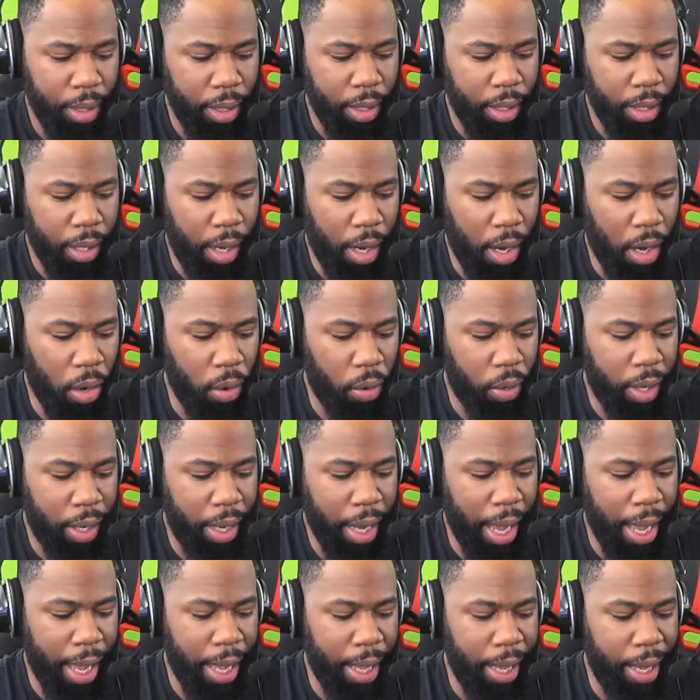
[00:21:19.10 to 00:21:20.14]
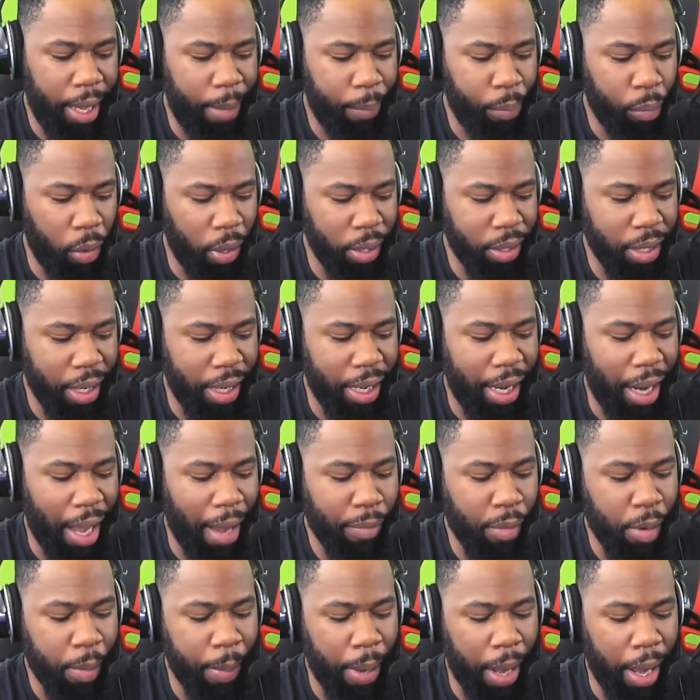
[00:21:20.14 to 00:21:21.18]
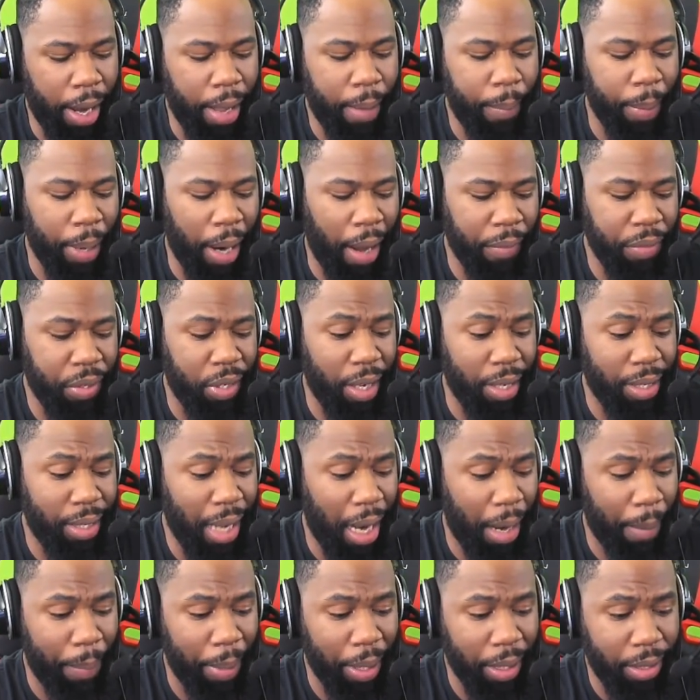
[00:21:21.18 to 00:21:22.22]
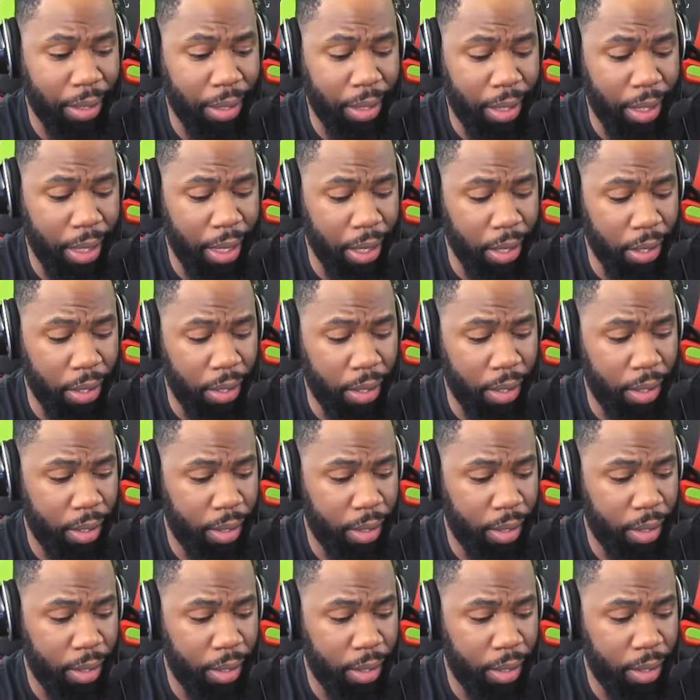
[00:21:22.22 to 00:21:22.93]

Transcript: Okay, Broly's going to hit everybody, but obviously that's not a big deal.